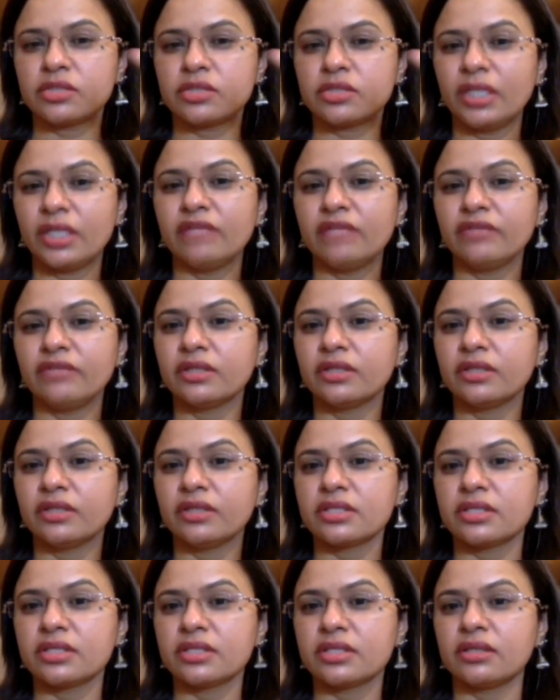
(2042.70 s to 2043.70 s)
12
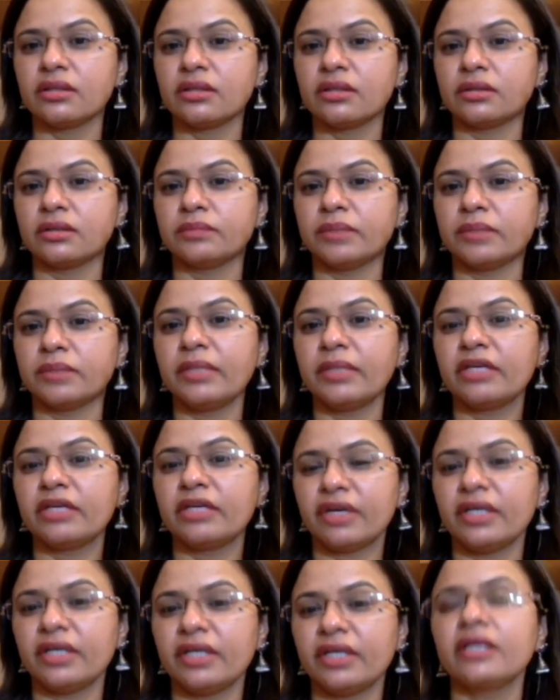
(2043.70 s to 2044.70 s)
years in
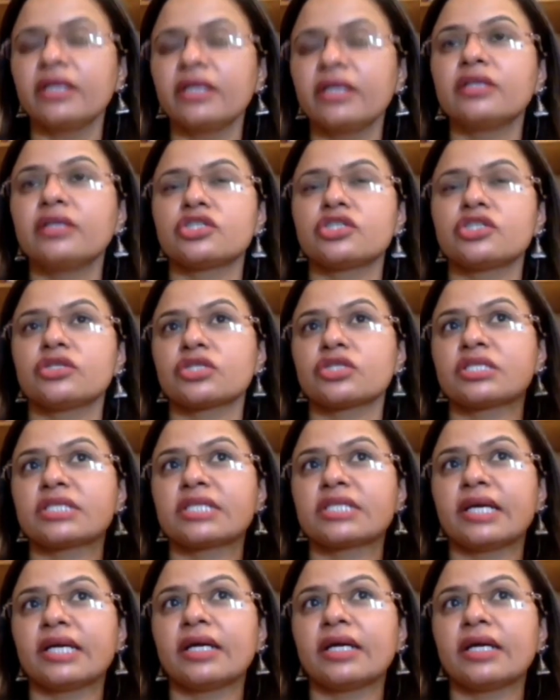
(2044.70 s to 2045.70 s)
public funding
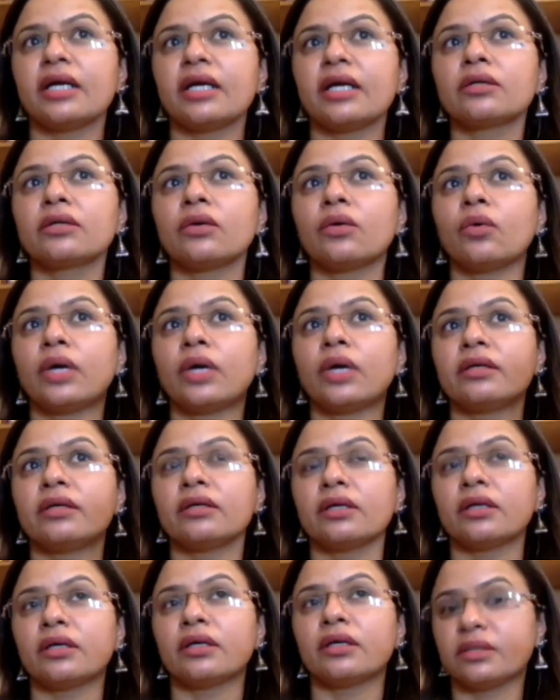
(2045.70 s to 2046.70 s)
institutions like HUTCO
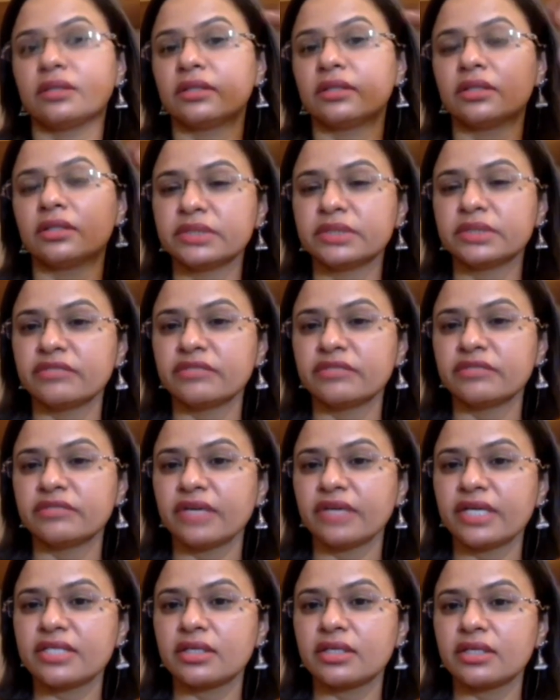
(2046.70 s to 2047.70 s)
and the urban
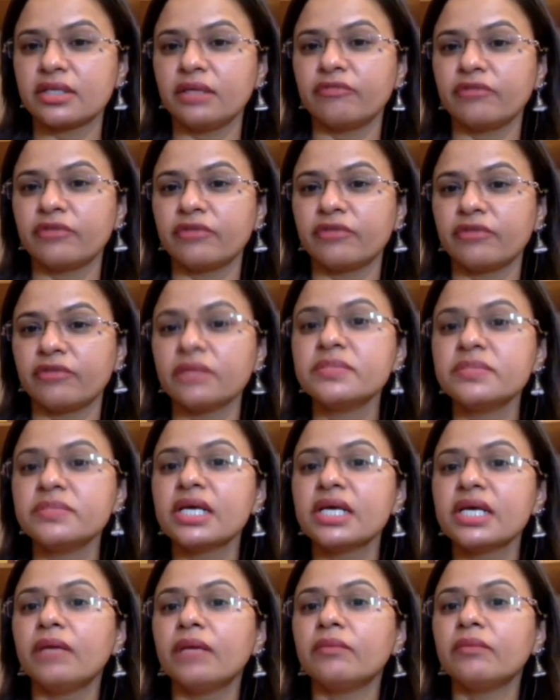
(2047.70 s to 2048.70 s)
advisory firms
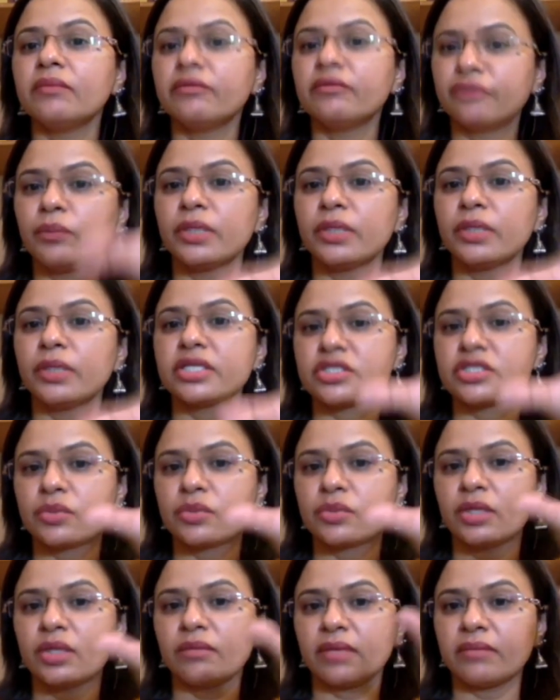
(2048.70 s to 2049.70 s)
before
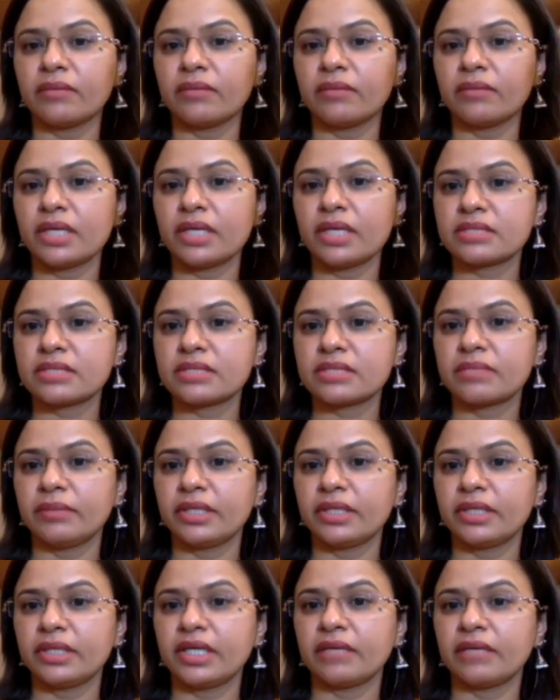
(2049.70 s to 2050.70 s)
pursuing my master's in
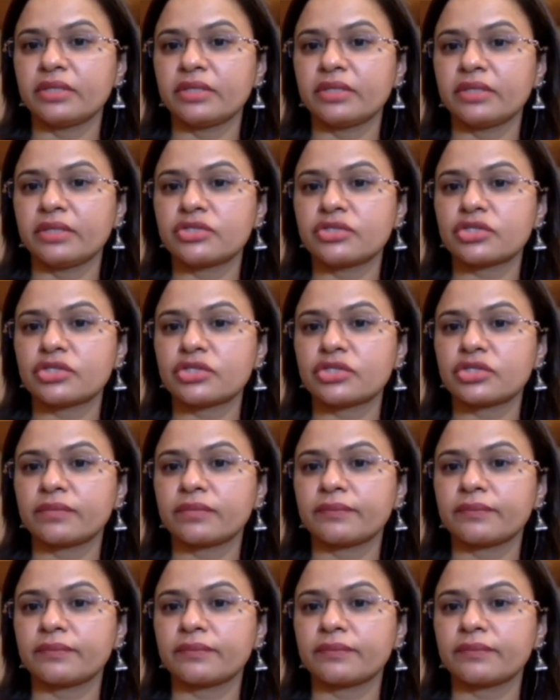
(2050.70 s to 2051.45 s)
public administration.